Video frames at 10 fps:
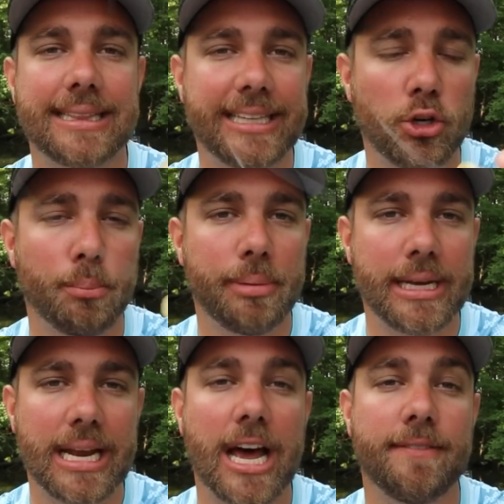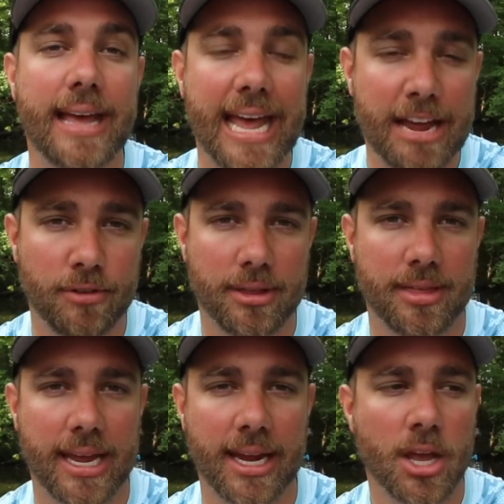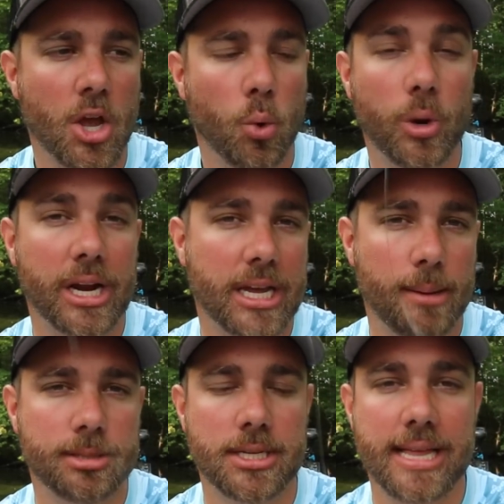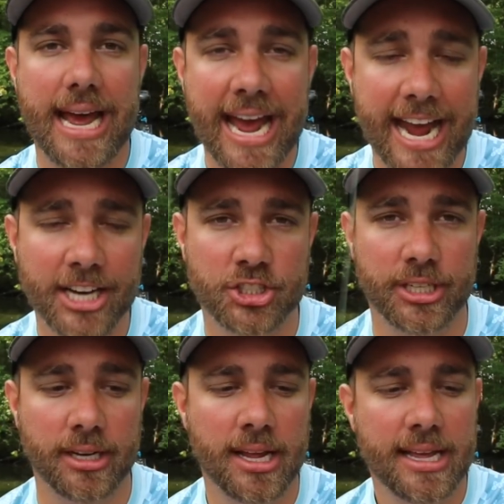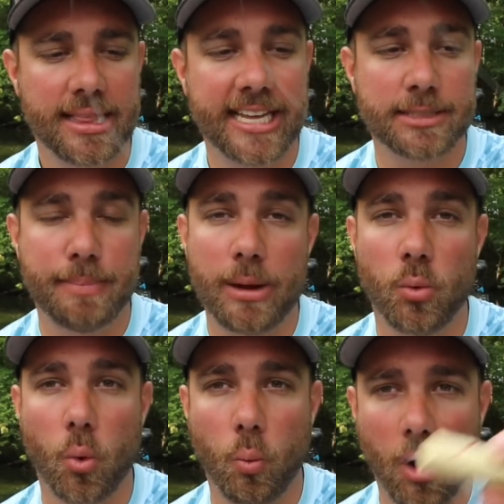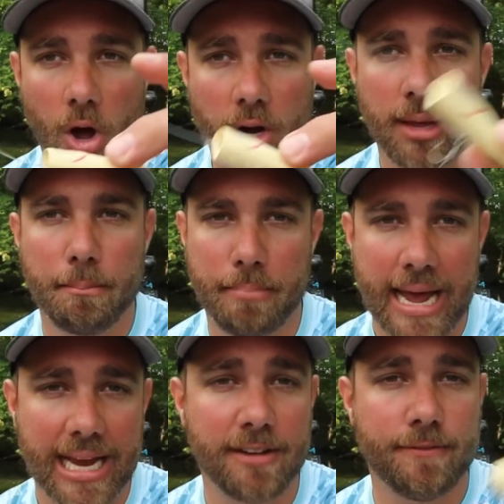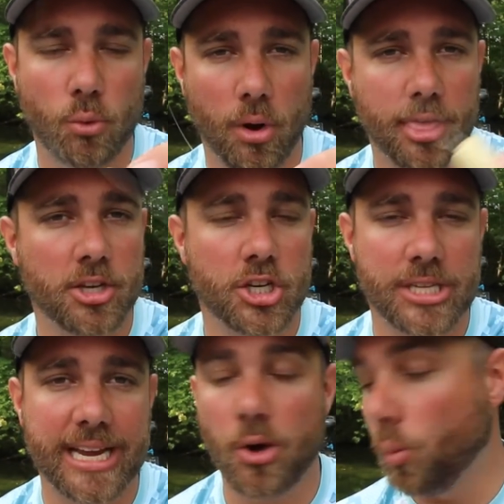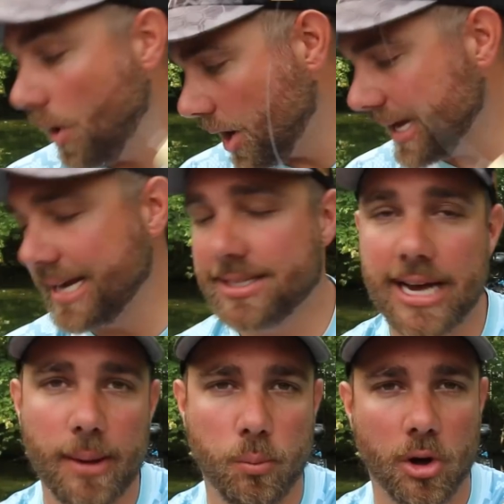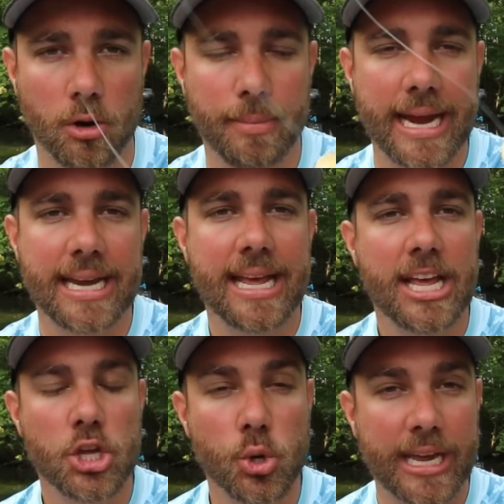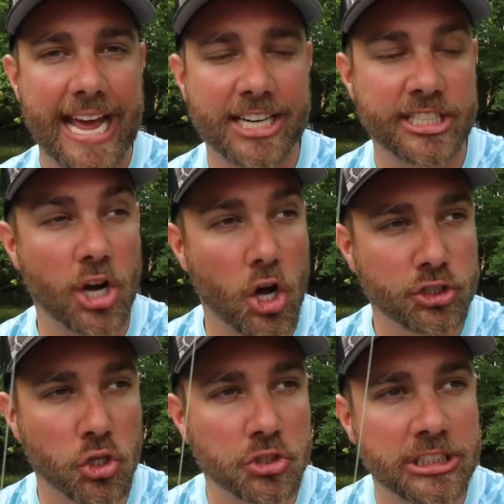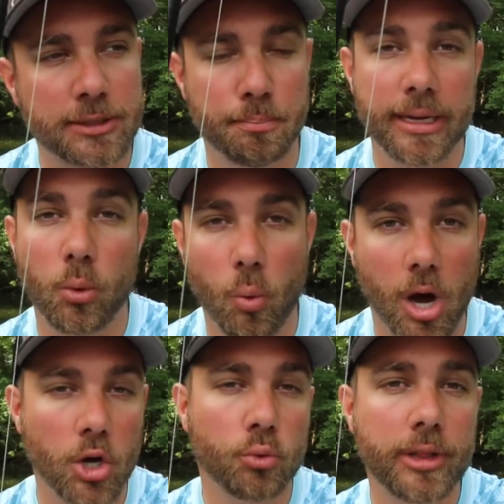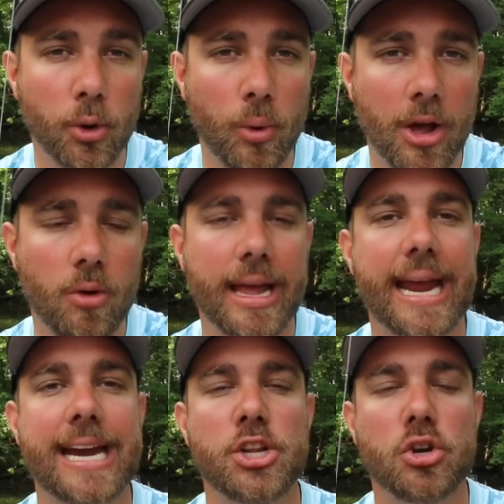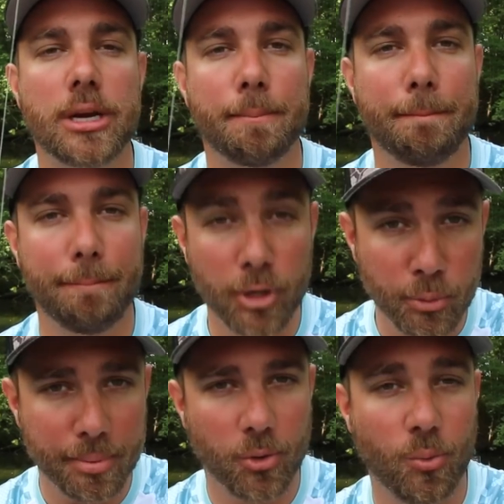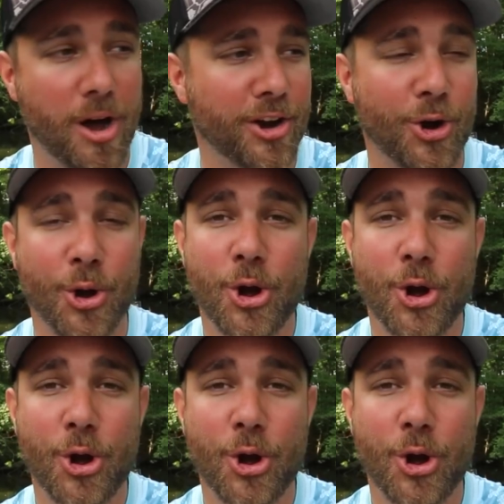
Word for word: little bit of everything when it comes to the action. This bait will walk back and forth, just like a walking topwater bait. You can actually also spit water really well, and you can bloop water